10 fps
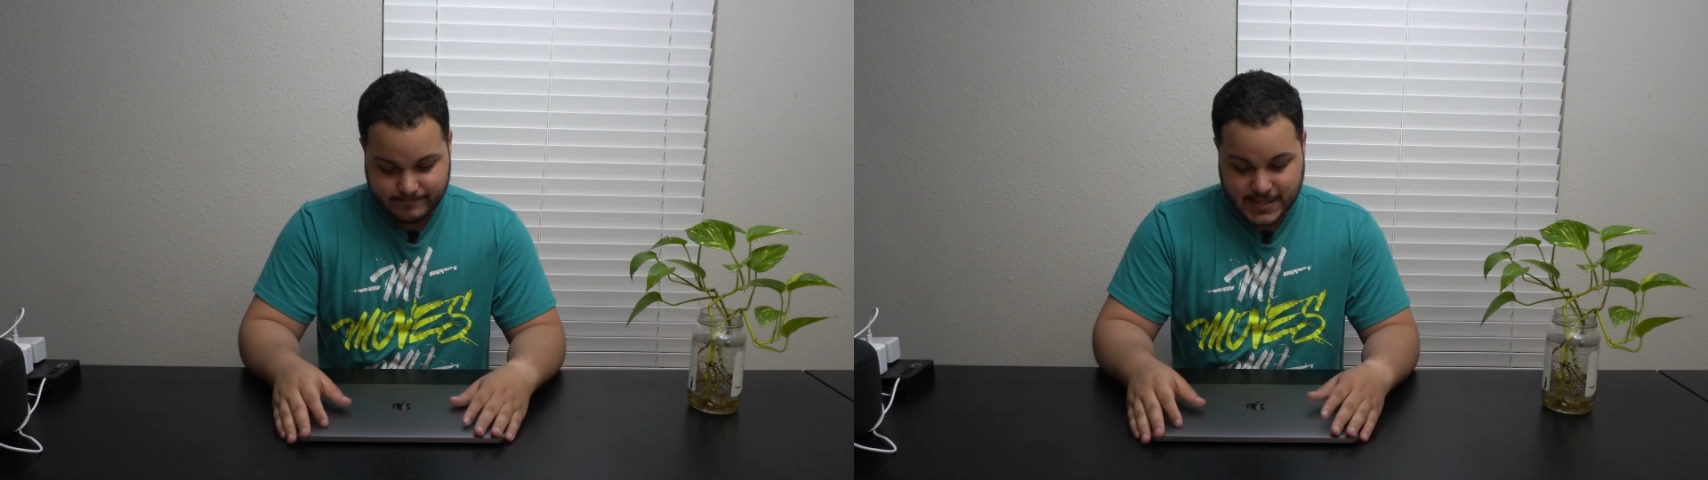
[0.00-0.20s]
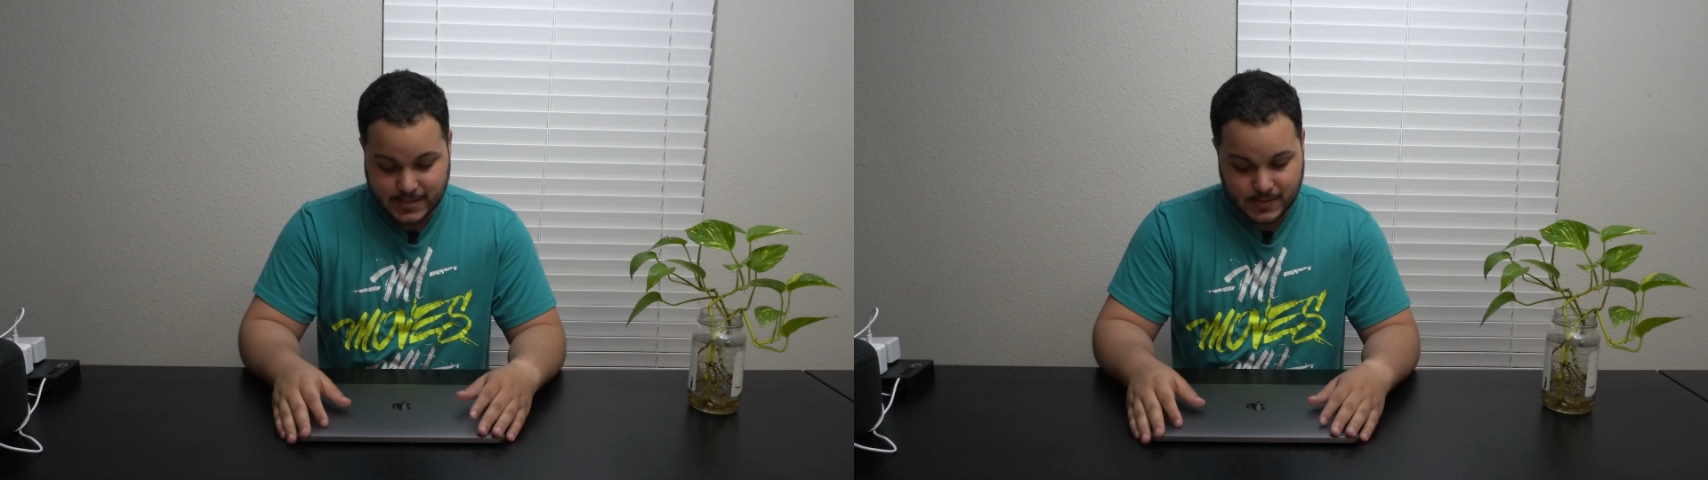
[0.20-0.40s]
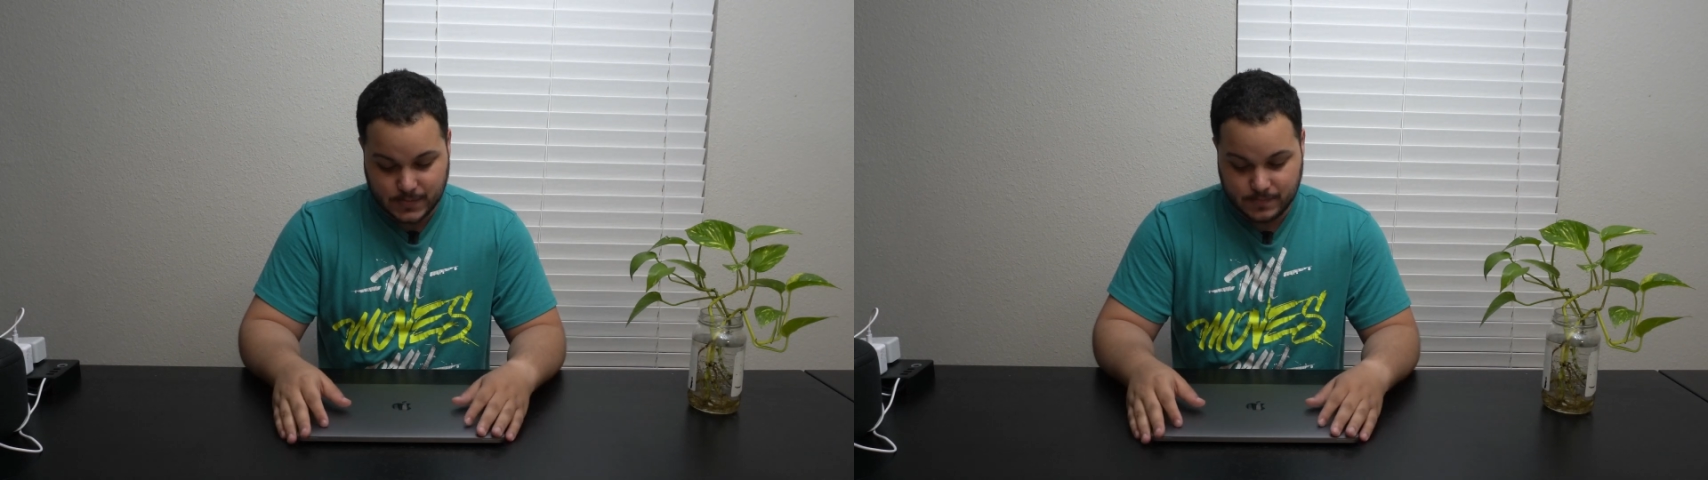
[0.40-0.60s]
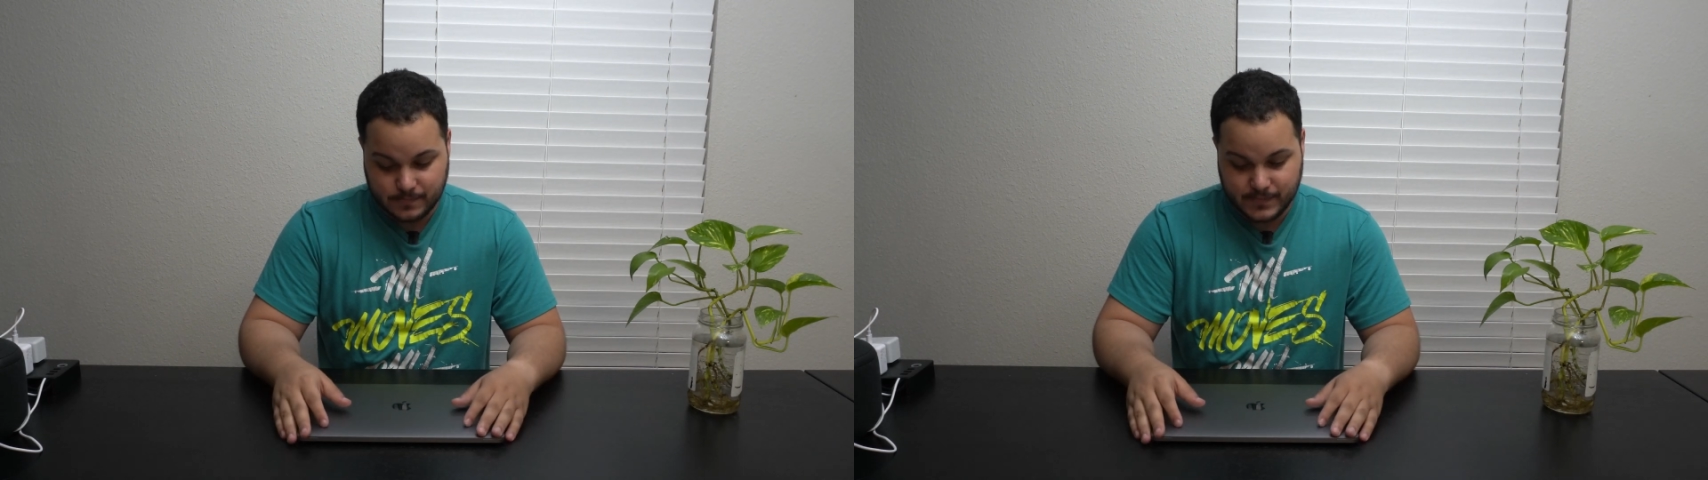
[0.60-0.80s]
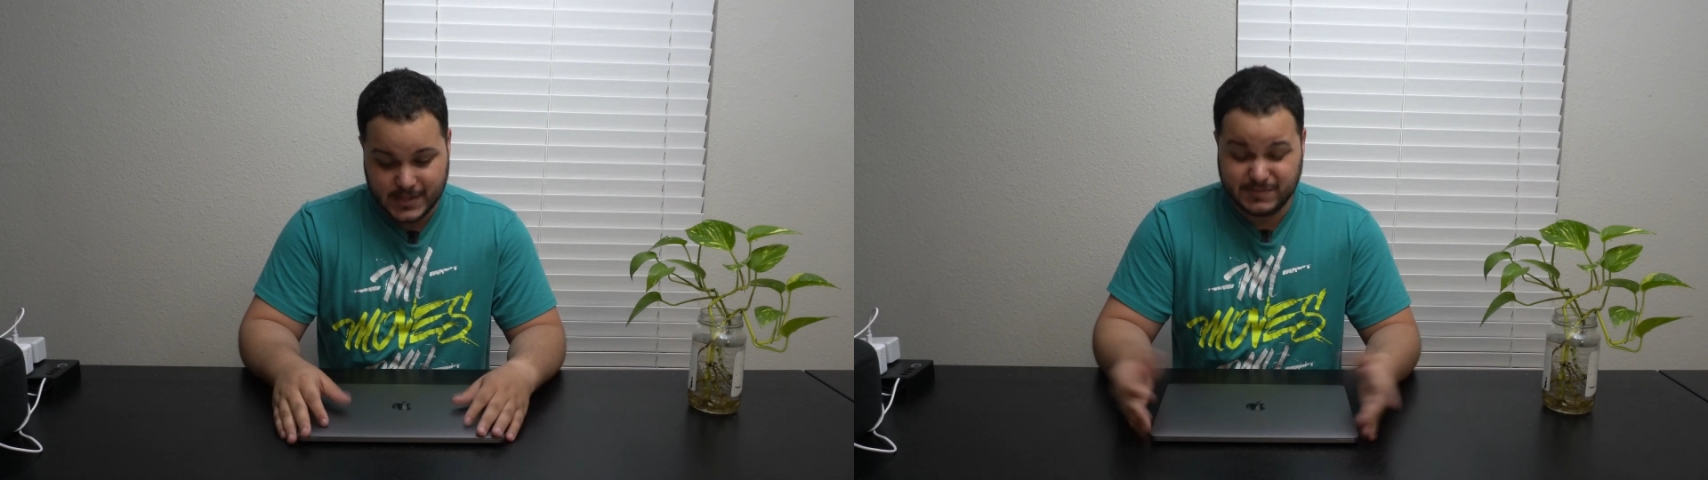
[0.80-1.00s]
I don't know,
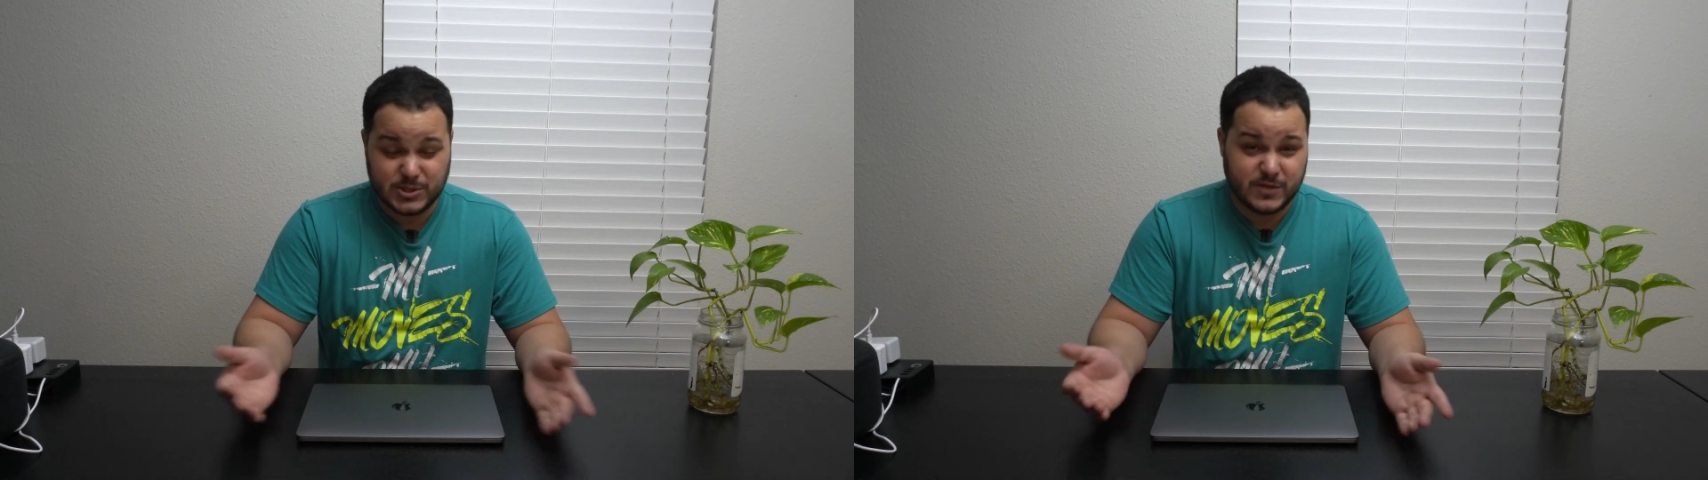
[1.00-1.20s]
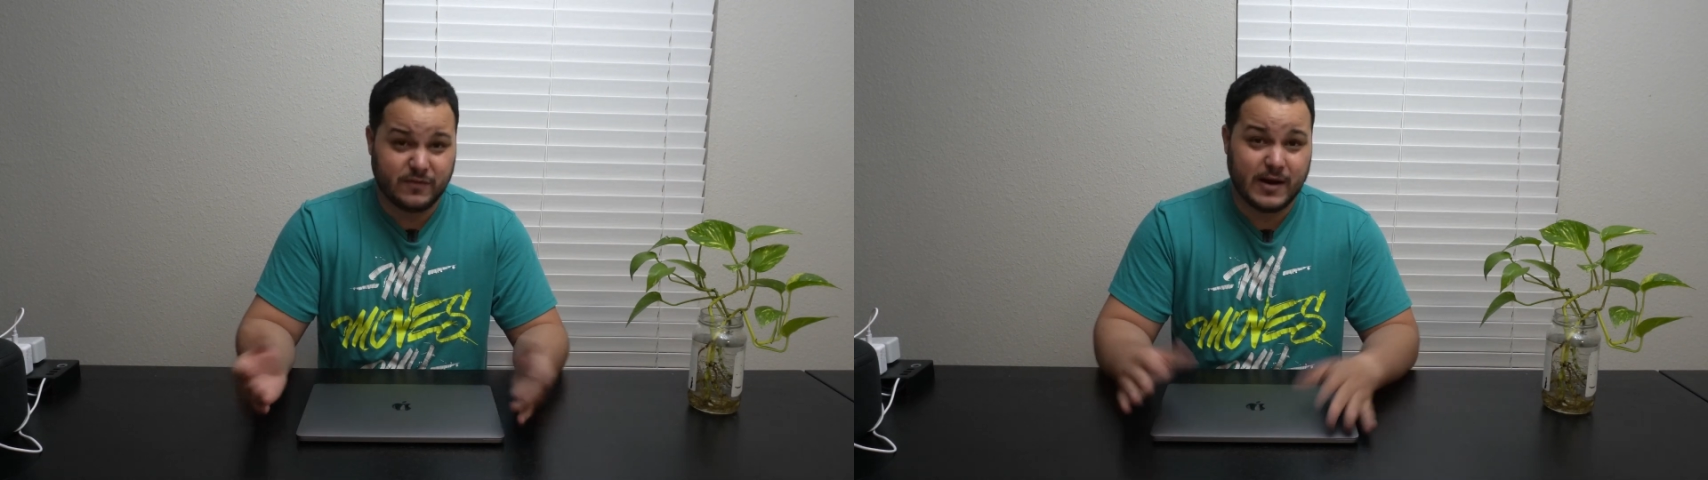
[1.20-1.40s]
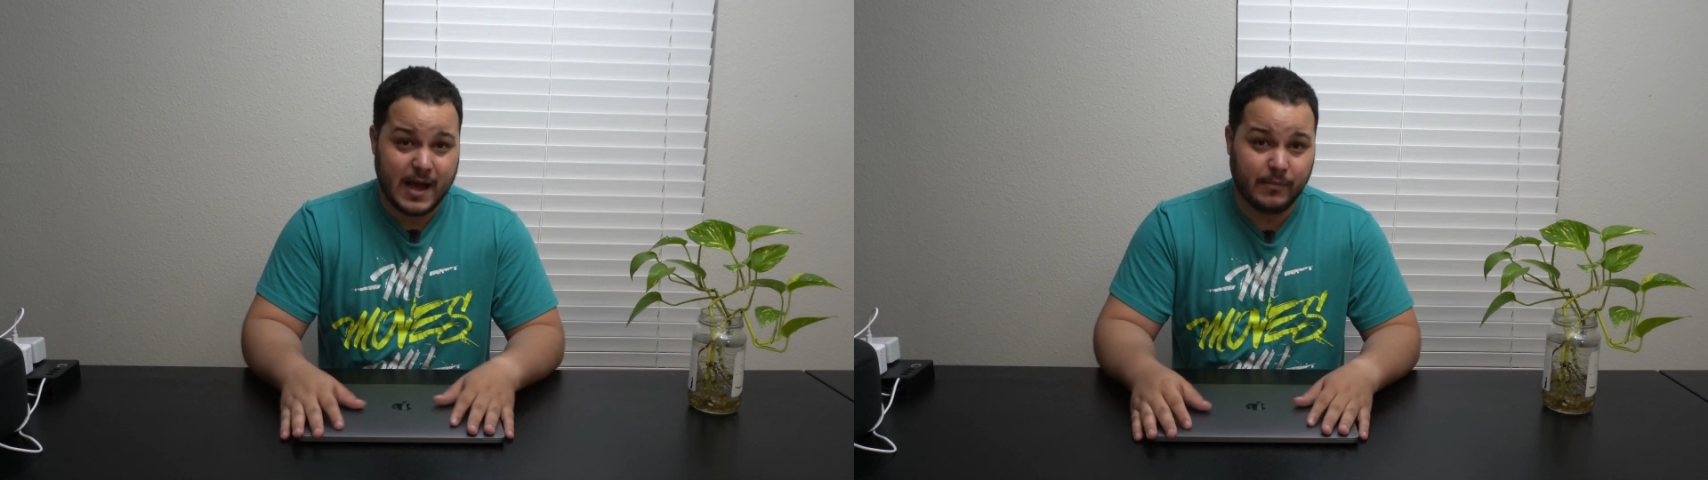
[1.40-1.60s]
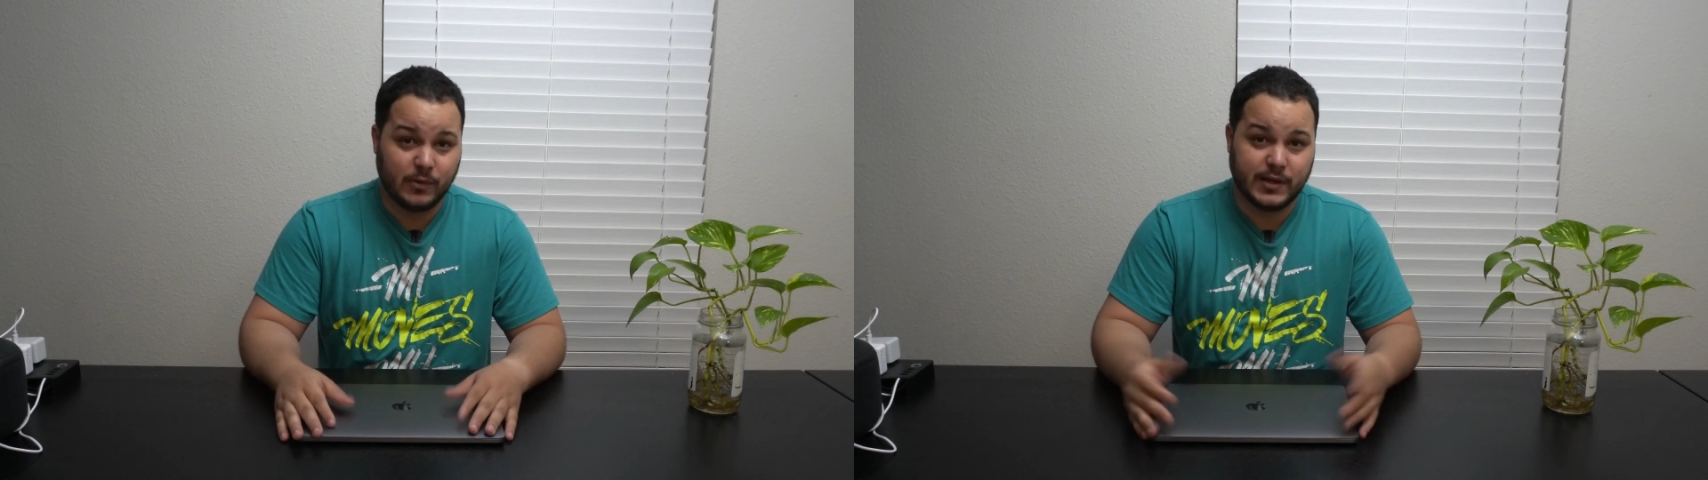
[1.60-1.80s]
especially for Apple.